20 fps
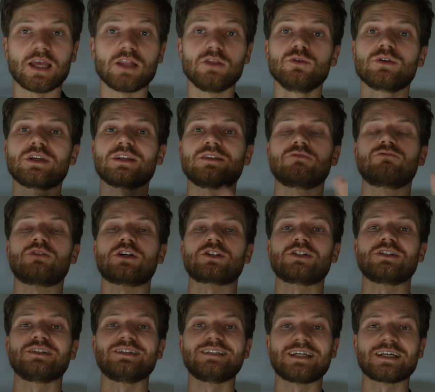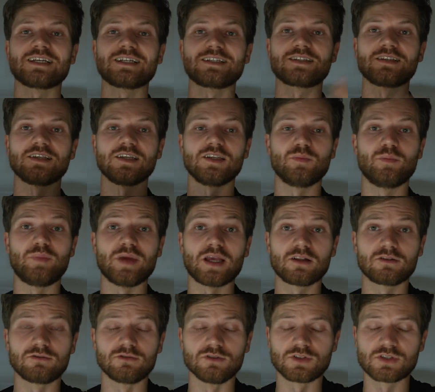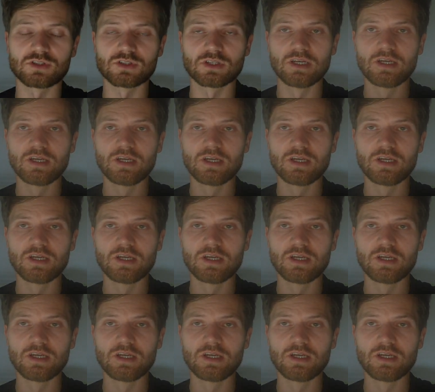And look at the Russian legacy in Belarus.